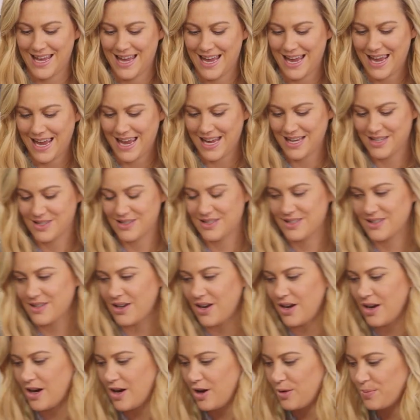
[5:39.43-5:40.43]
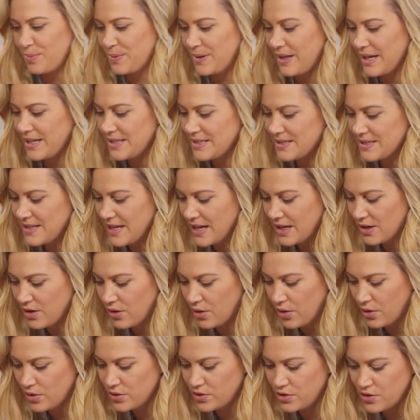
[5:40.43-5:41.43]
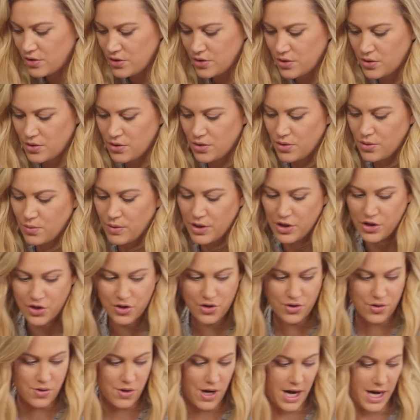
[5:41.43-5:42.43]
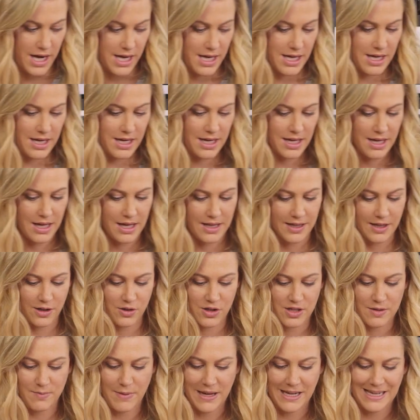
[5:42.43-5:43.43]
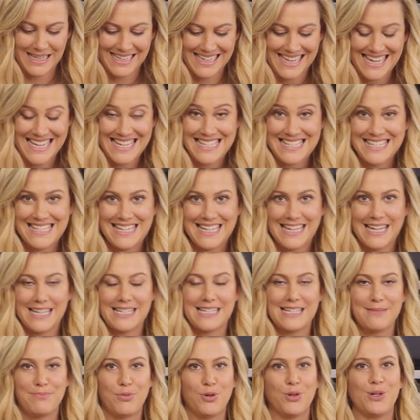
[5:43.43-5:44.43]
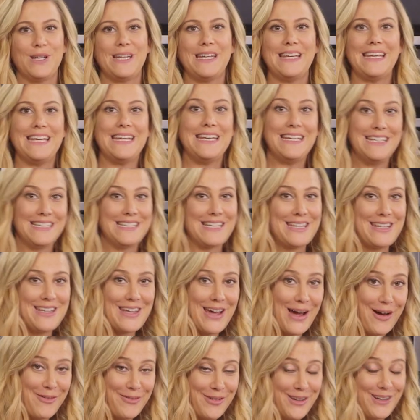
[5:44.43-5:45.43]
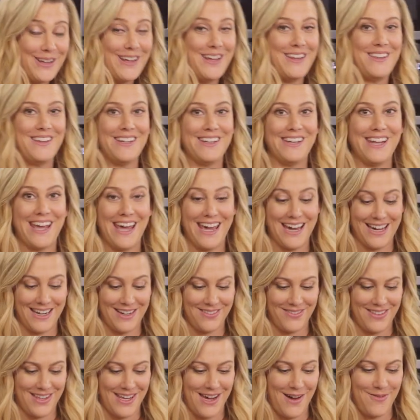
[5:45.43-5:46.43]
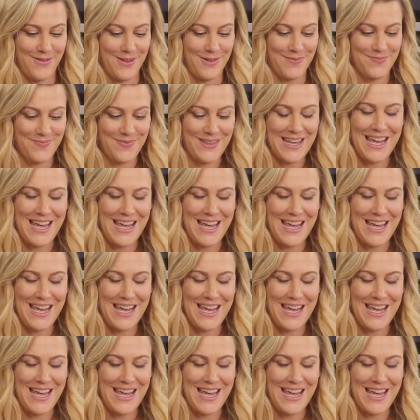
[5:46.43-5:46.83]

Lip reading: And I'll place that onto a tray. That'll just make it easier to put into the oven and then out of the oven.